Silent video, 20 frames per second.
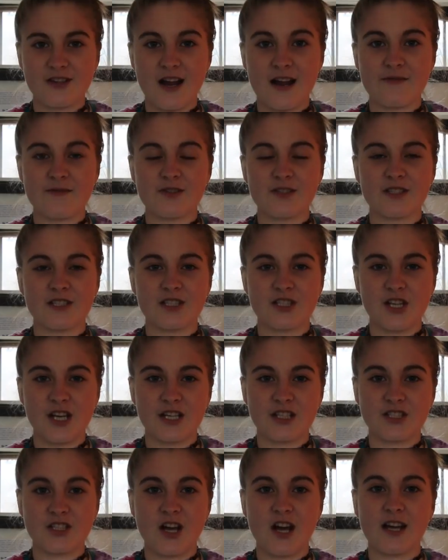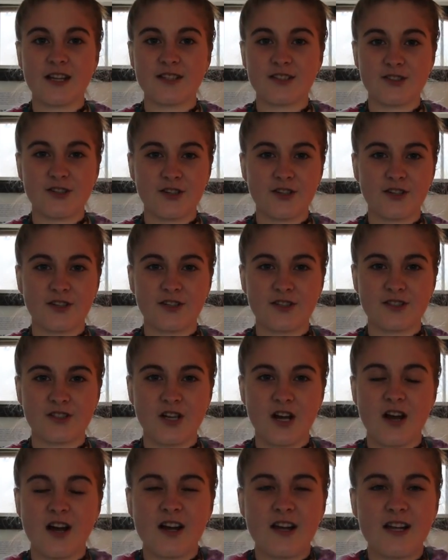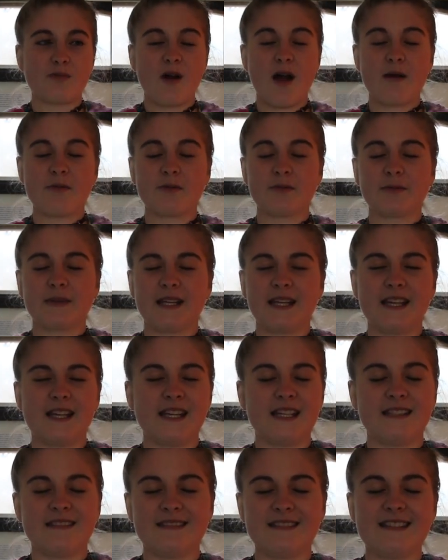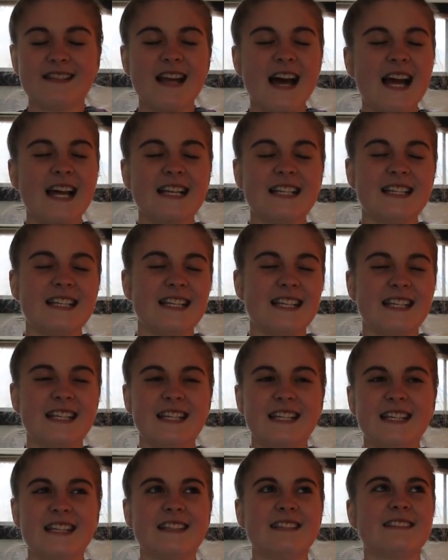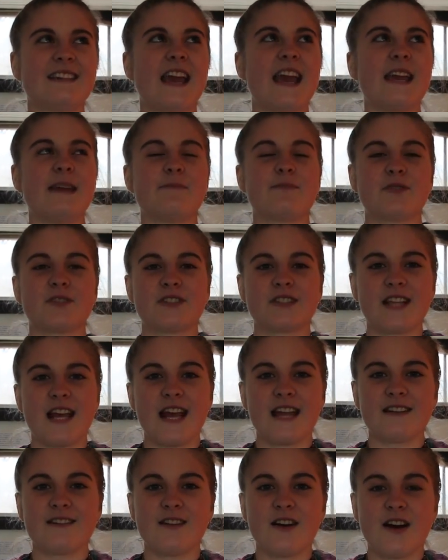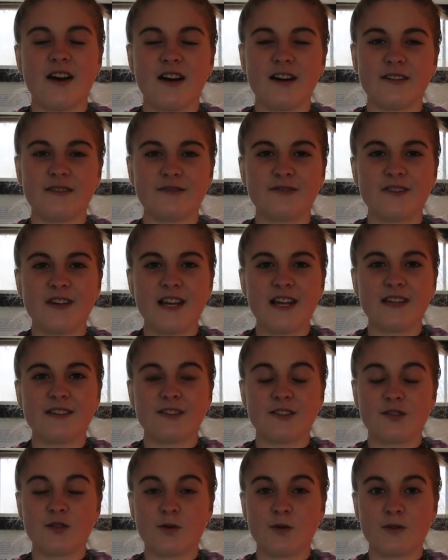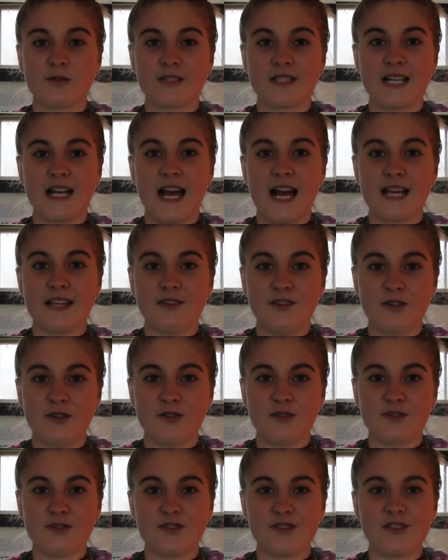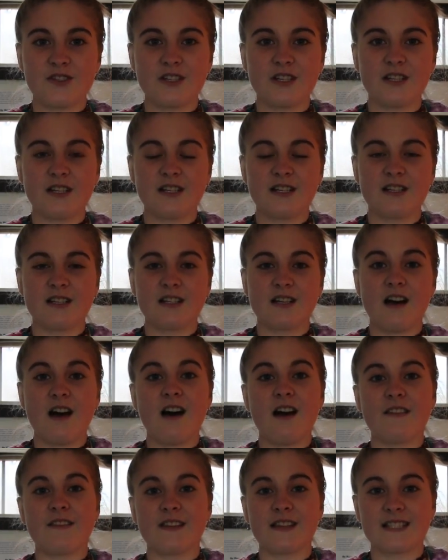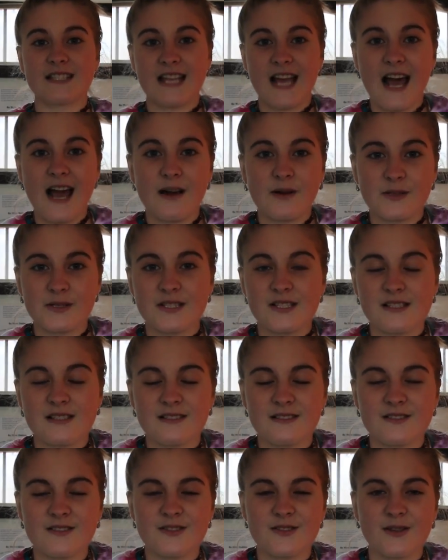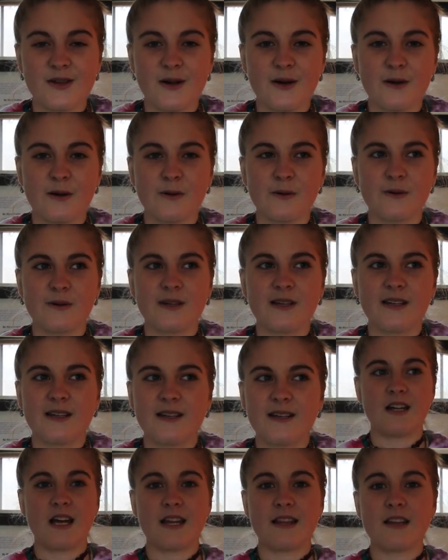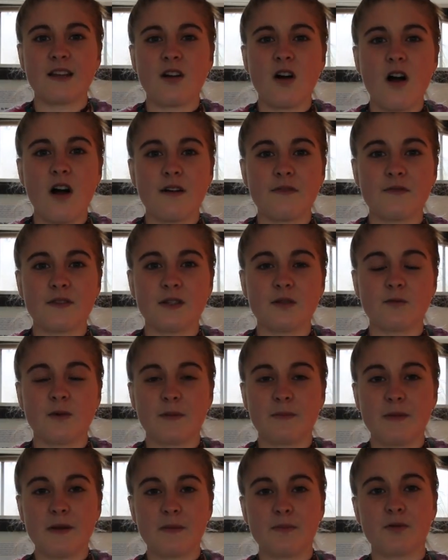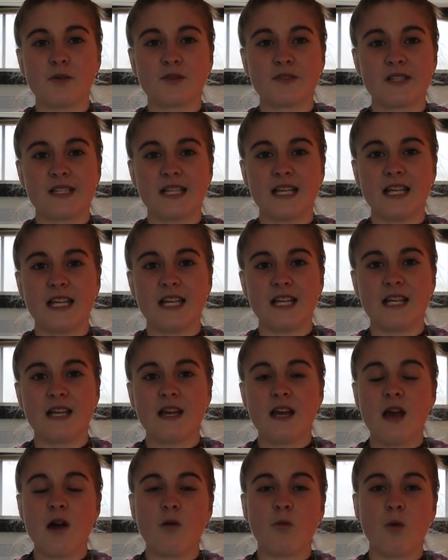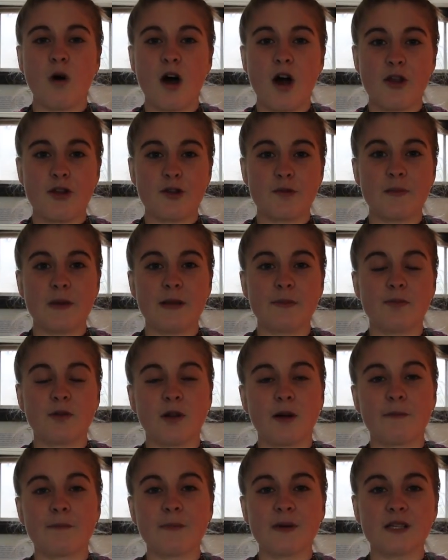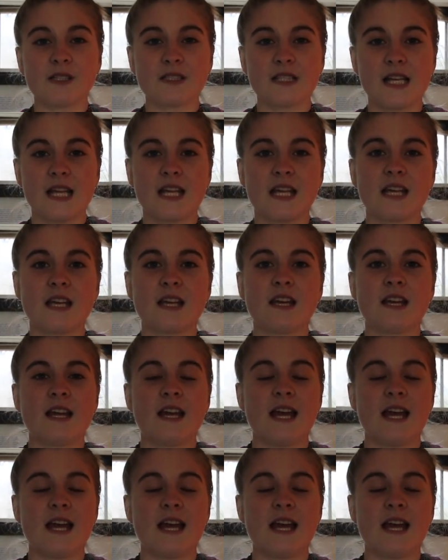driver, the jigsaw, and the circular saw, probably 98% of the tools that I used on this house. So I think often when people see what other people are building